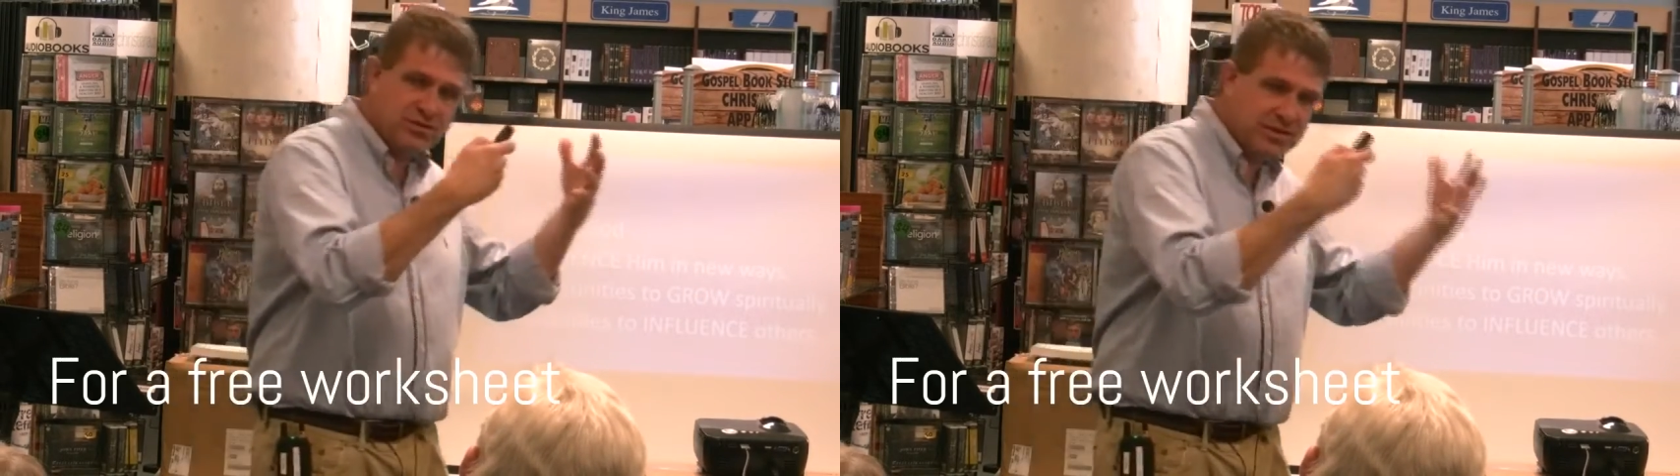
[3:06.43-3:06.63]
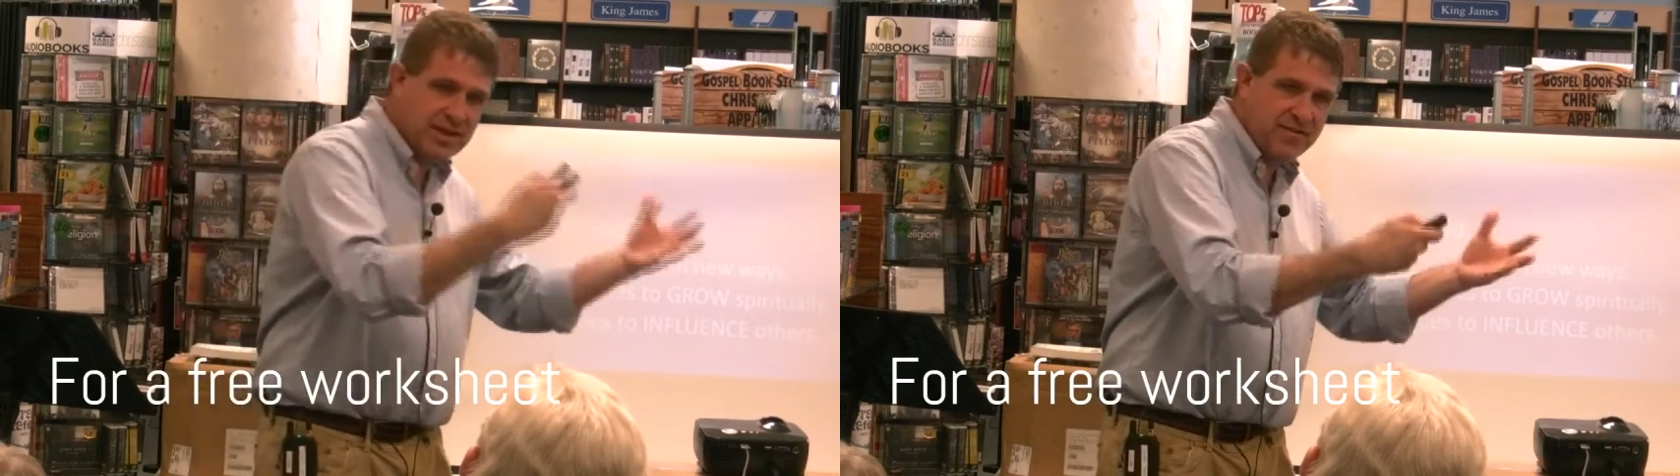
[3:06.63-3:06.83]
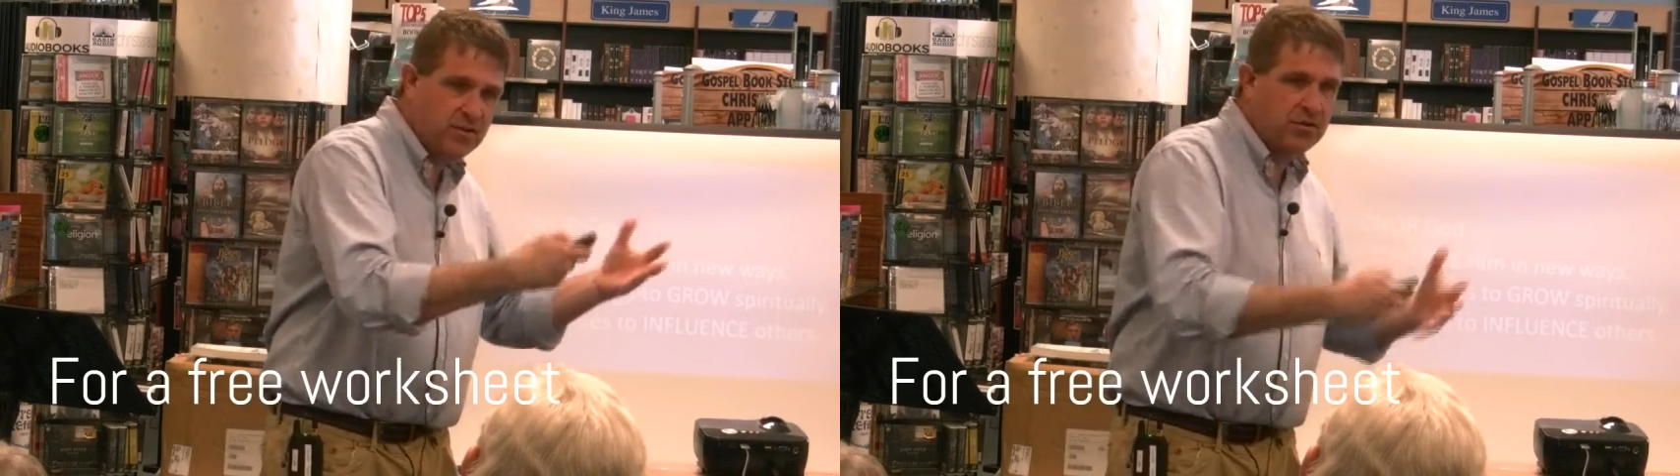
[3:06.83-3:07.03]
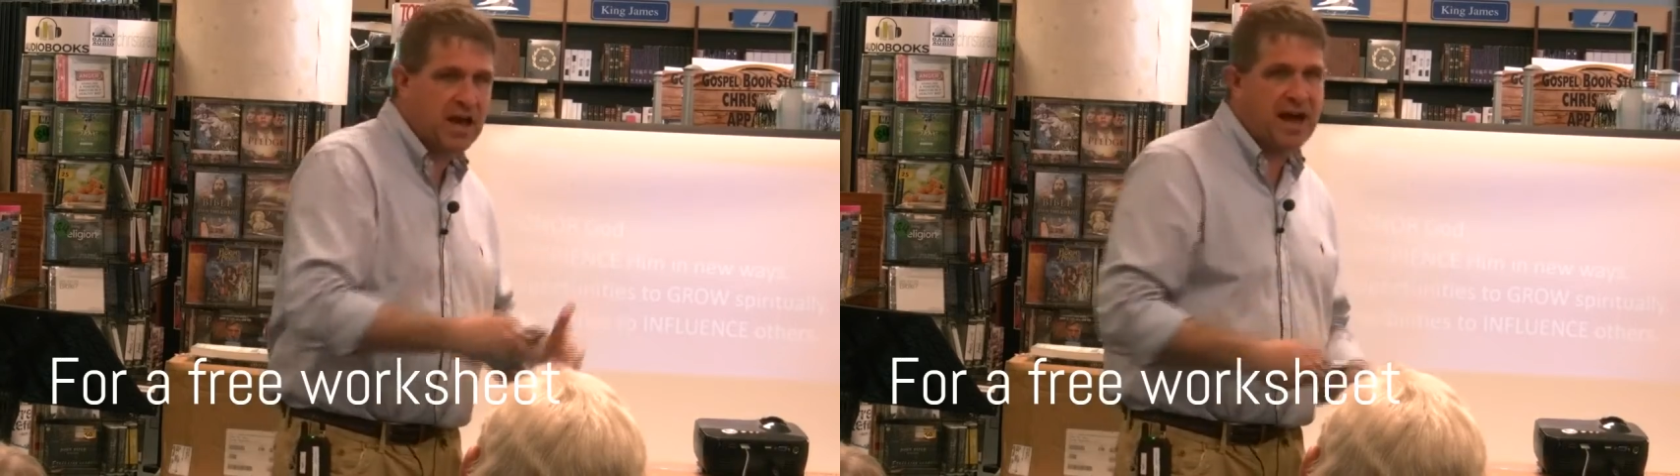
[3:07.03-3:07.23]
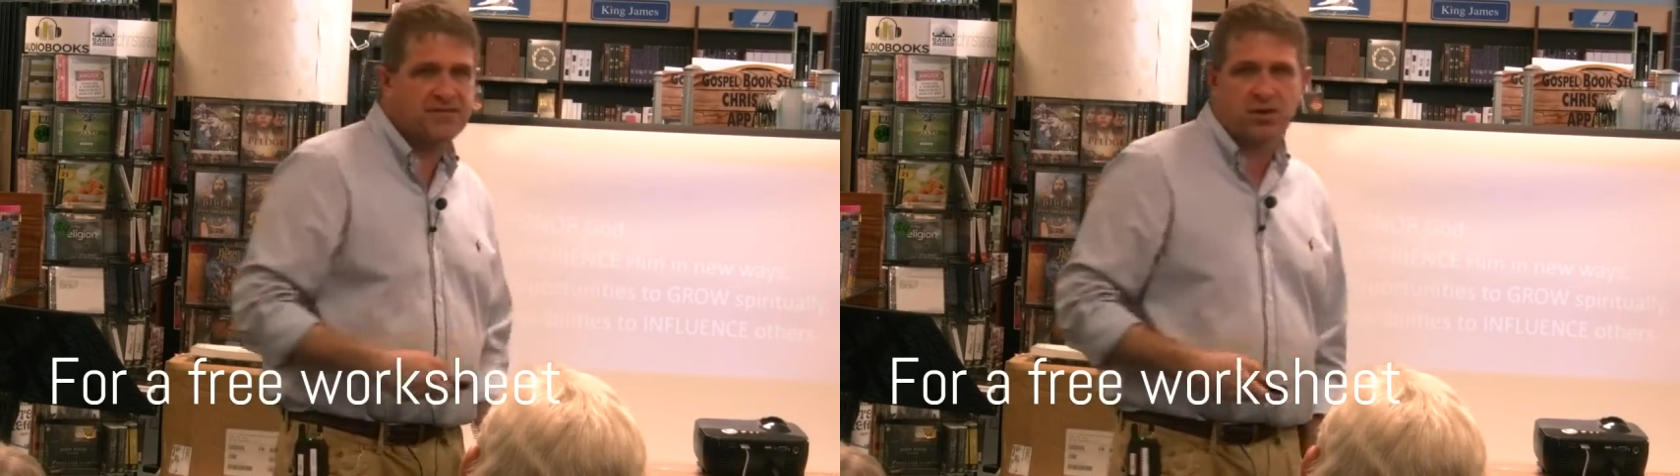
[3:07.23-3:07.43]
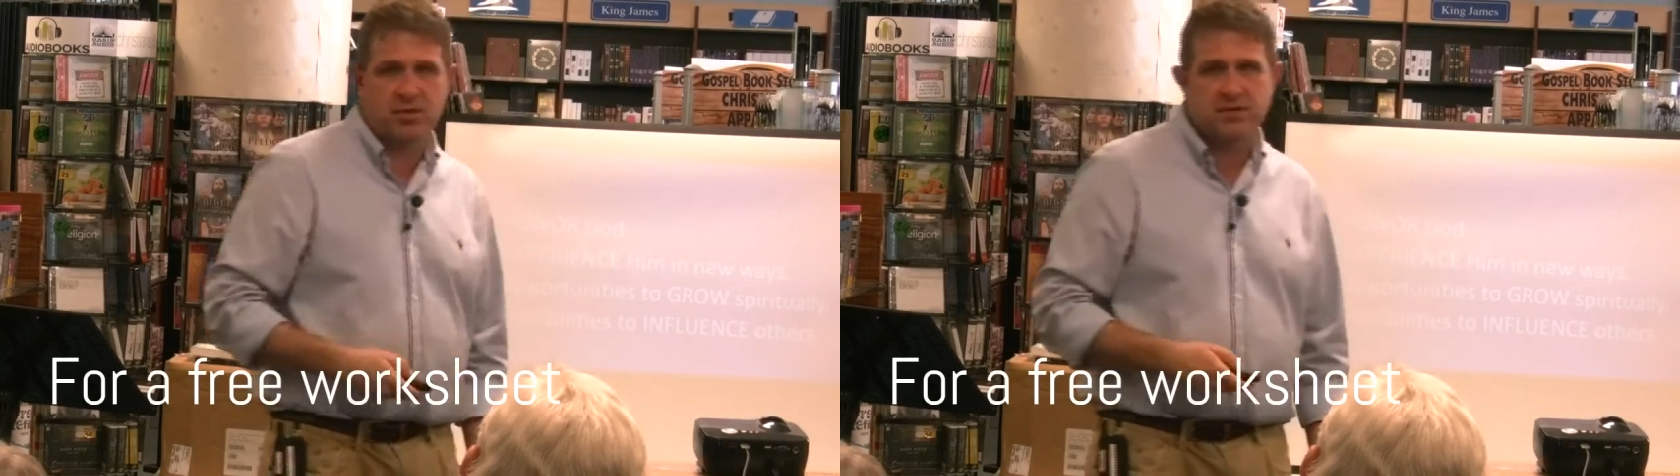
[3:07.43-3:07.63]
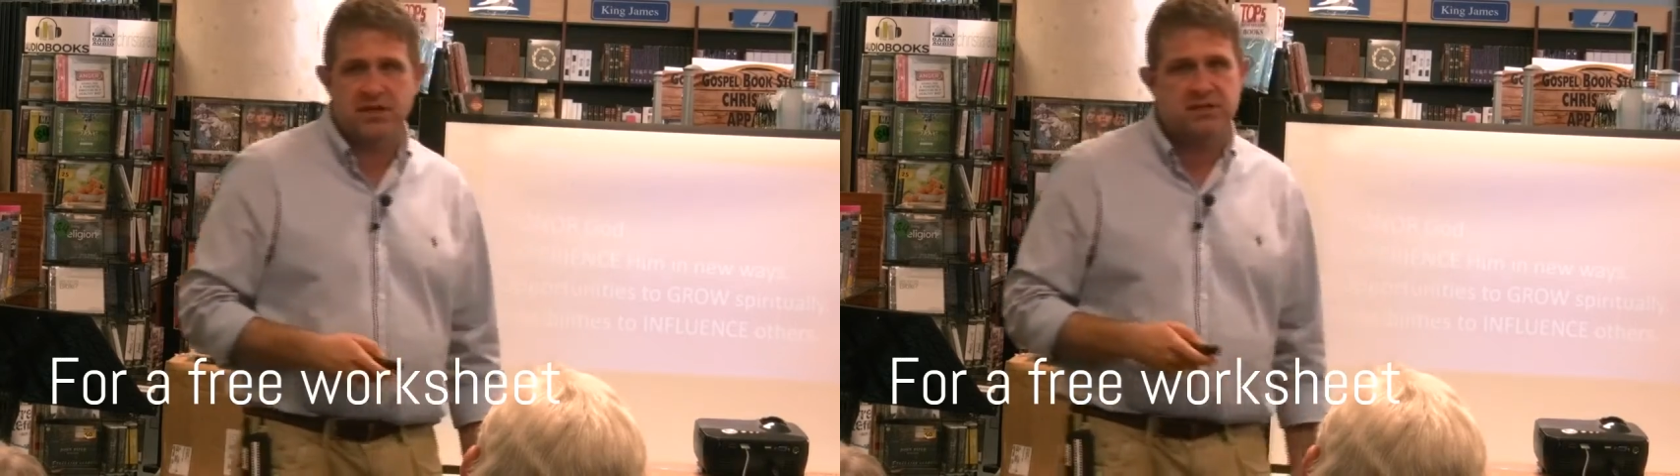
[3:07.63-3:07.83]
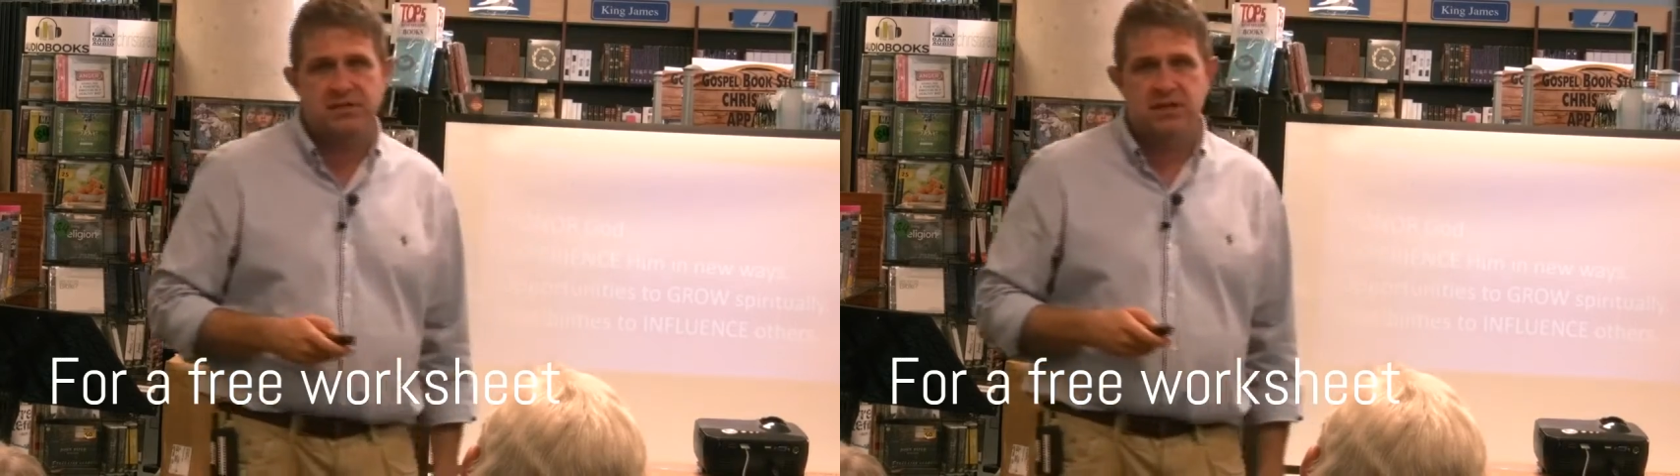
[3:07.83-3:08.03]
difficult life
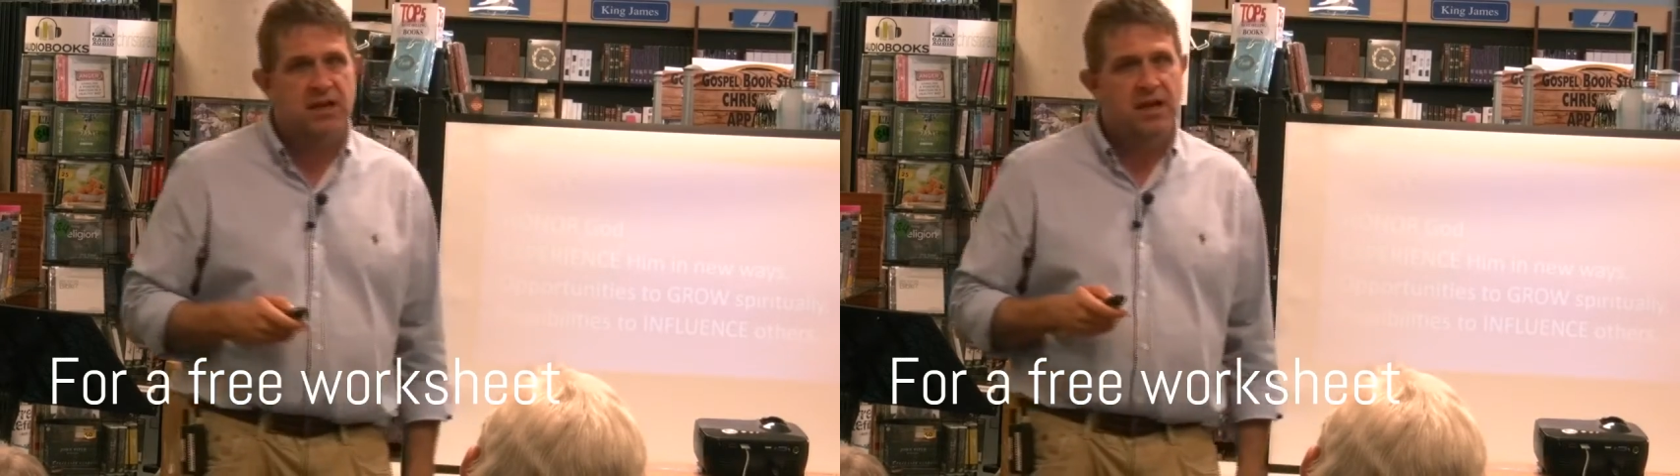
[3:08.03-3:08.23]
circumstances.